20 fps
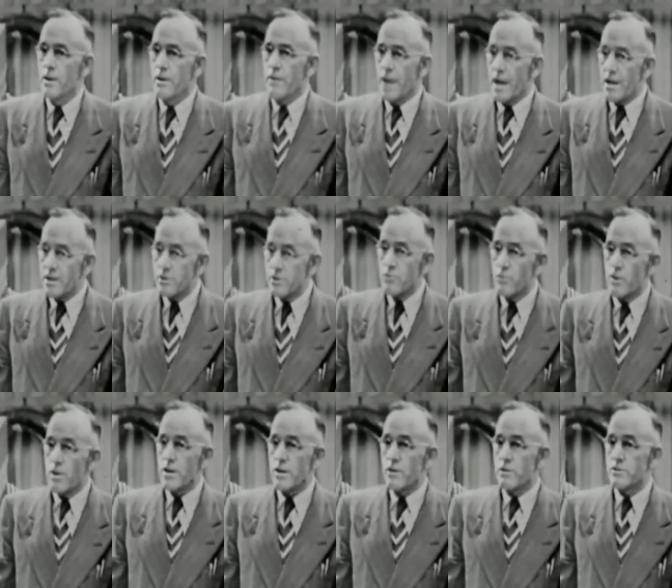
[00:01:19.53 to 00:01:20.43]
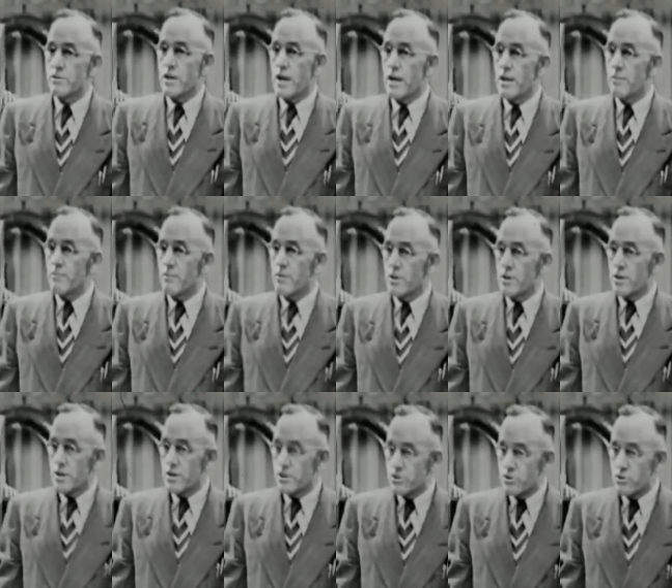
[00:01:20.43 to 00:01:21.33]
That's the way they're setting with
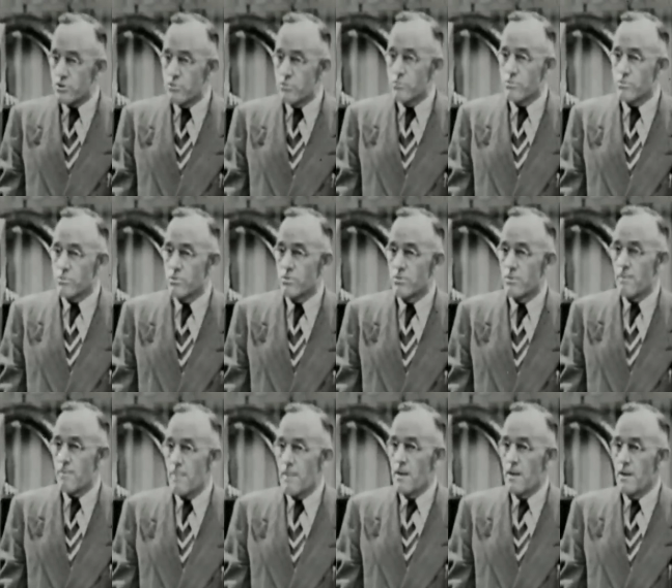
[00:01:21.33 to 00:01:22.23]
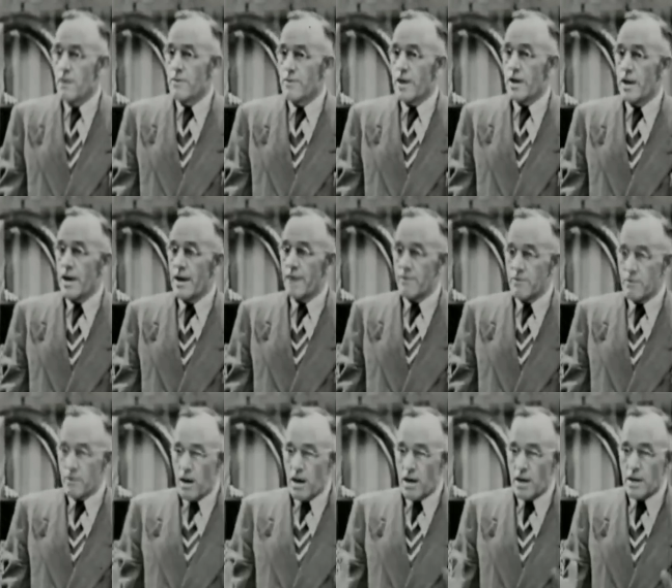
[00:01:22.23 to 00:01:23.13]
this school. They
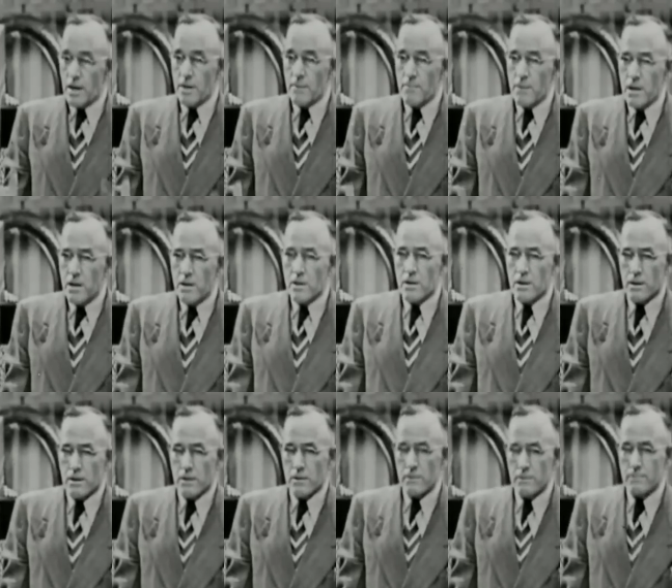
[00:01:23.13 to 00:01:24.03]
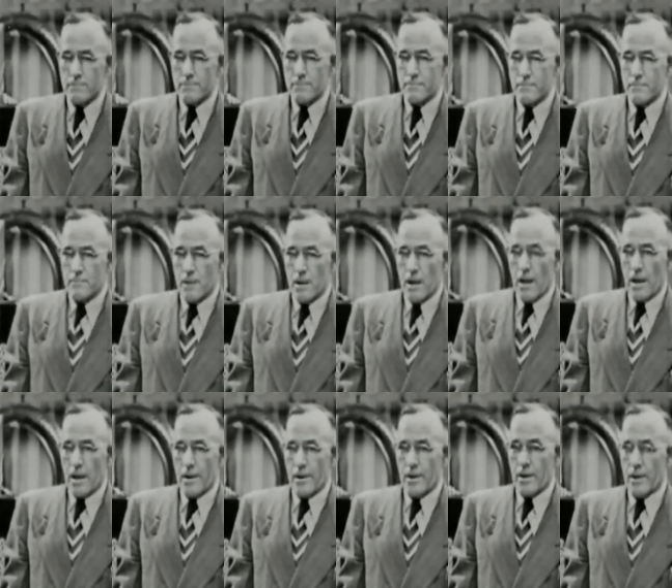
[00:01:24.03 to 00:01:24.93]
haven't got any building.
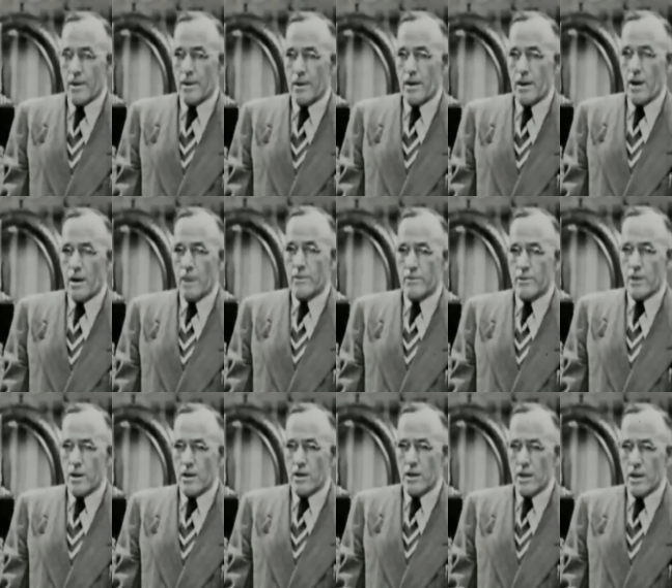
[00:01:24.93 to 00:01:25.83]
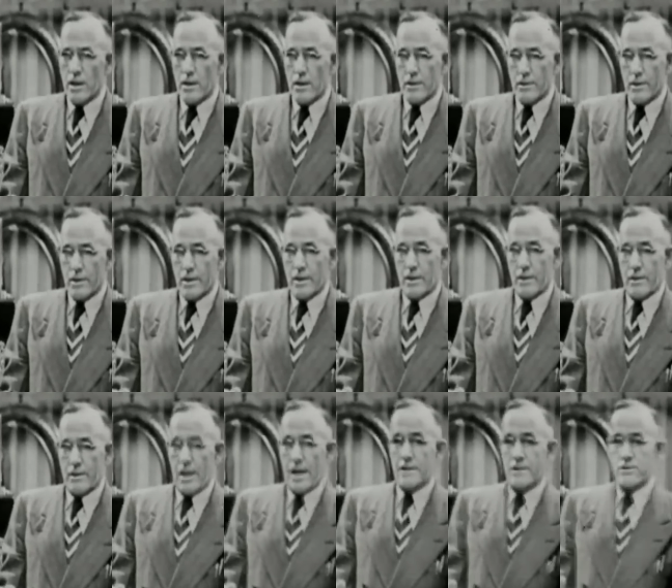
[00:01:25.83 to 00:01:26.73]
And uh, until they, they,
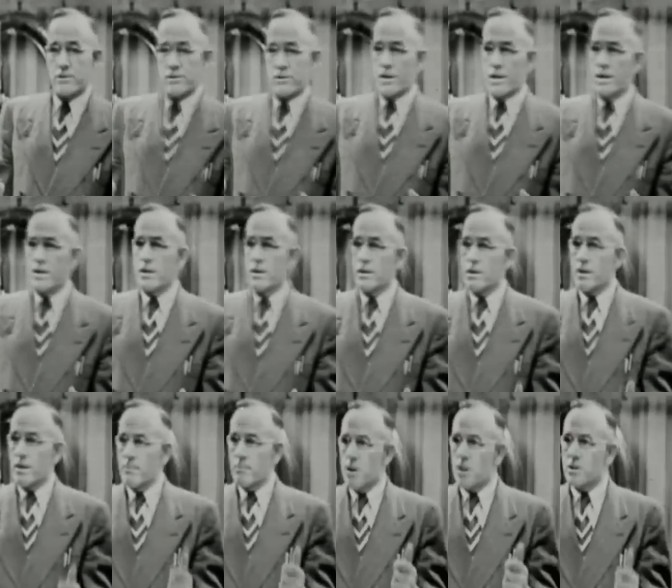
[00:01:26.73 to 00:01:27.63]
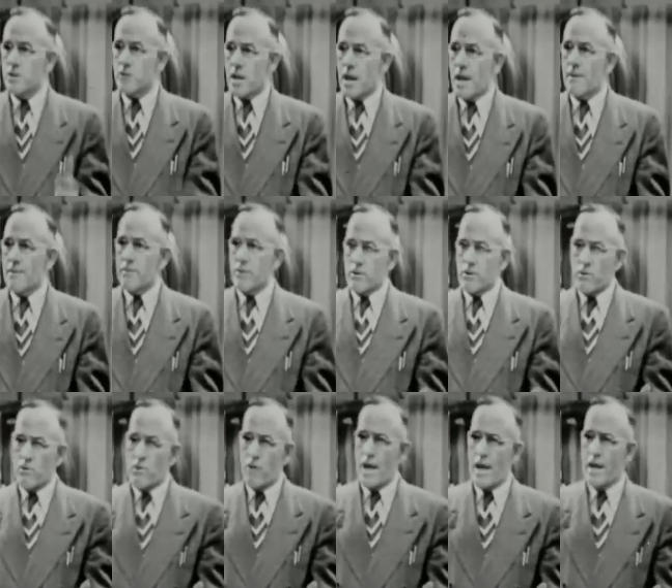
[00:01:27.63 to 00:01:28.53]
that's the thing that they must have to
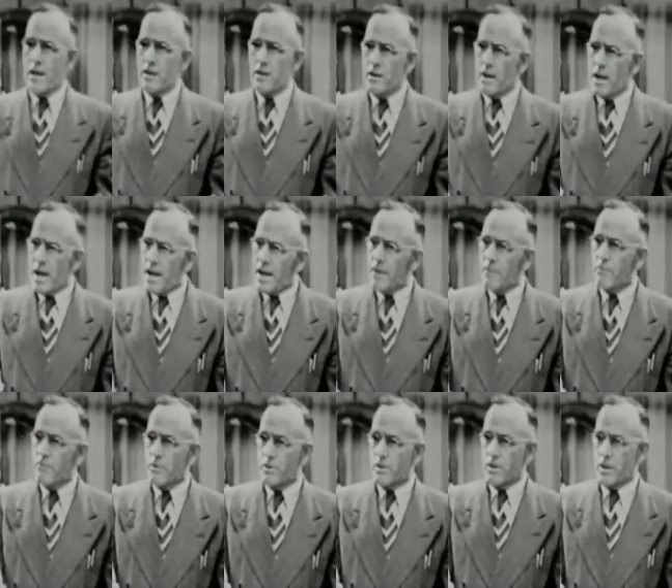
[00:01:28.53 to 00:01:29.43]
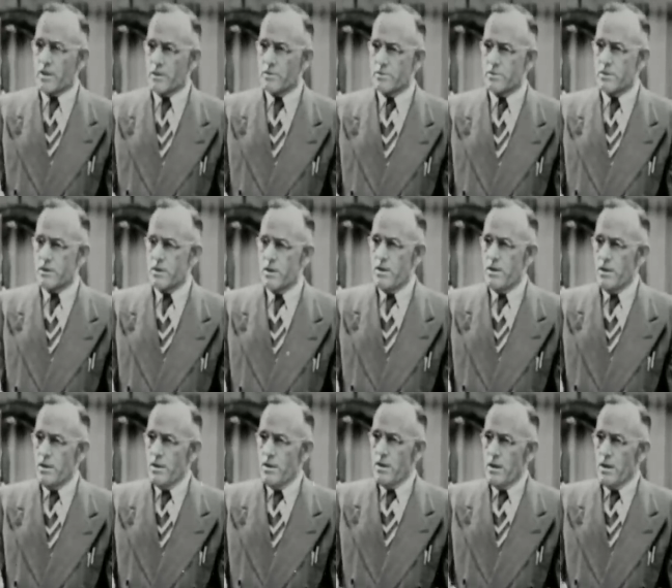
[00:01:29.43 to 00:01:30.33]
go hand in hand with this.
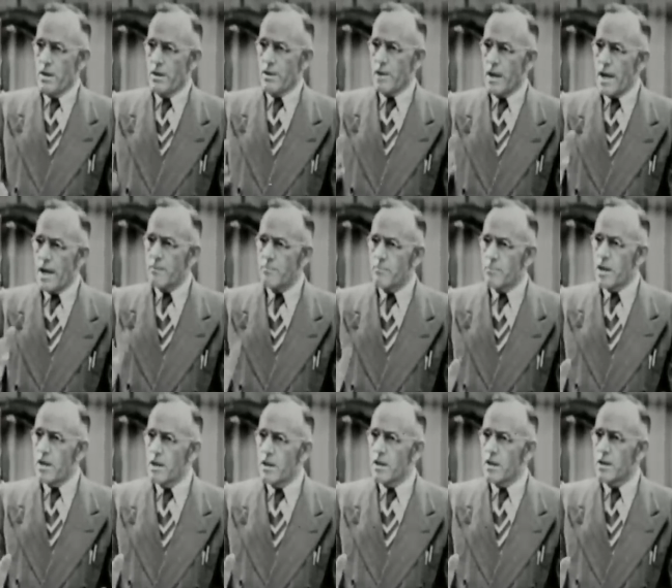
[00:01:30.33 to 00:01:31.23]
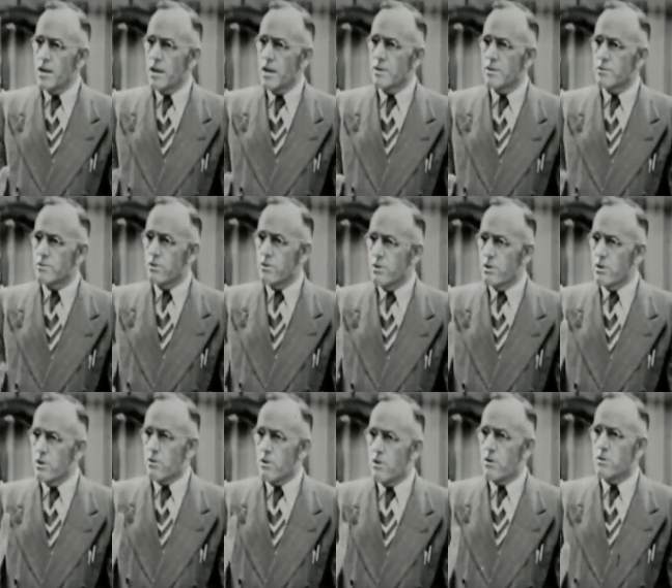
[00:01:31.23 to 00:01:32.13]
And that building is going
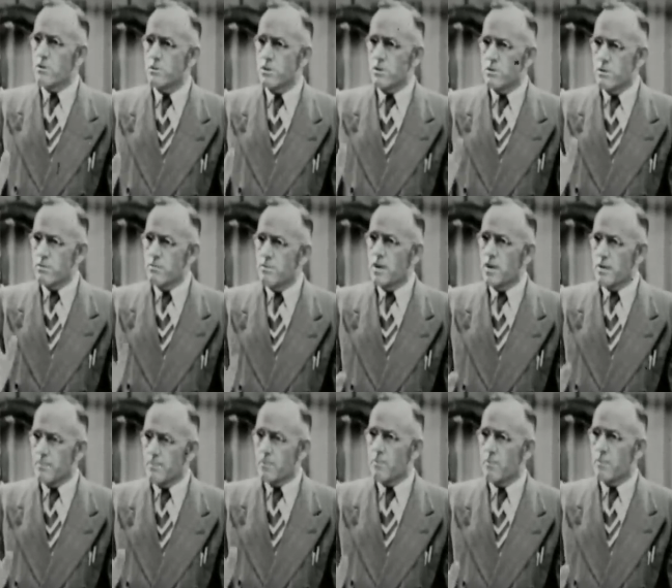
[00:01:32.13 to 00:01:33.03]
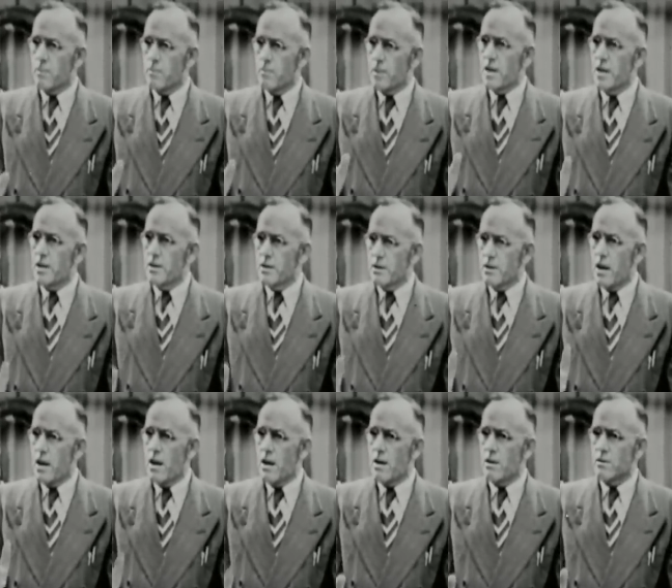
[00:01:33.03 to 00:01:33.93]
to cost at the minimum a million
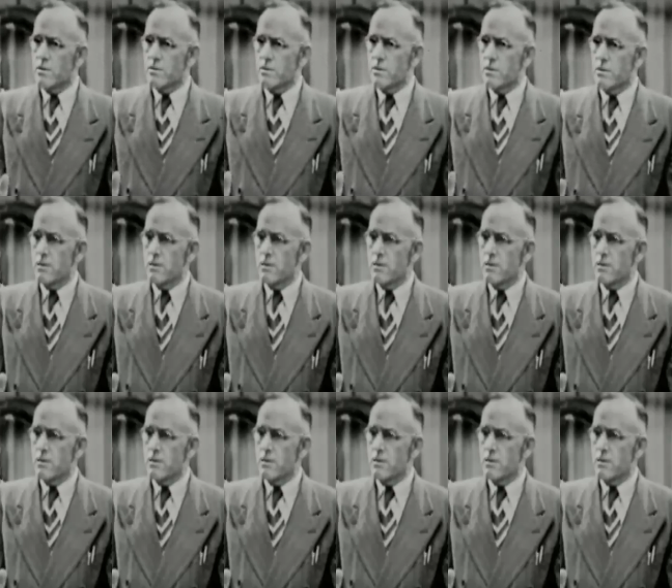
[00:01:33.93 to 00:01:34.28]
dollars